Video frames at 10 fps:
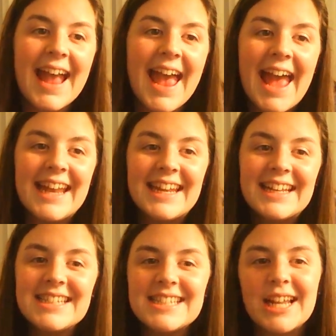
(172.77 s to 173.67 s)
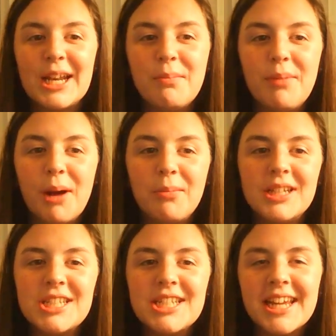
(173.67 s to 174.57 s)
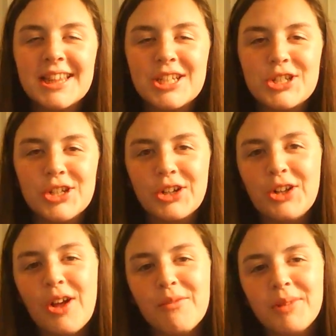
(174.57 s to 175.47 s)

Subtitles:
And in a study published in the Journal of